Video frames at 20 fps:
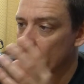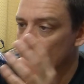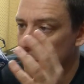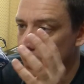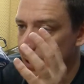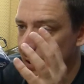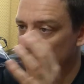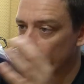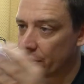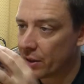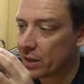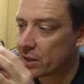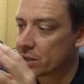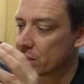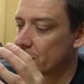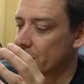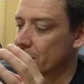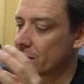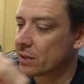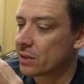but
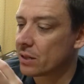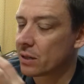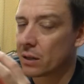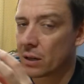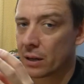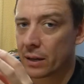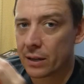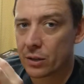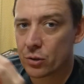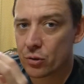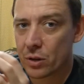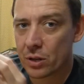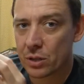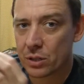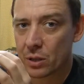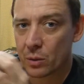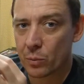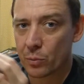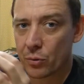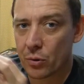this is still an
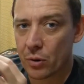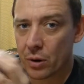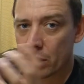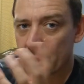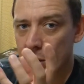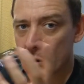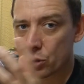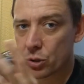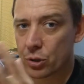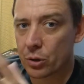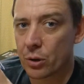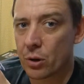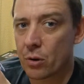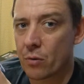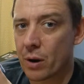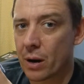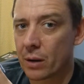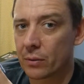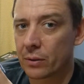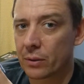interesting product. I'll show you
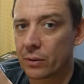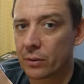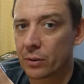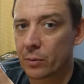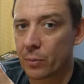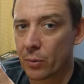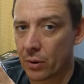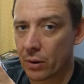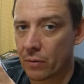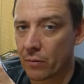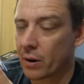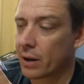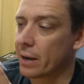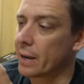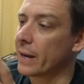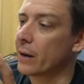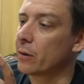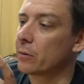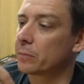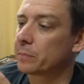around the product right
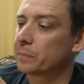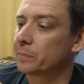now.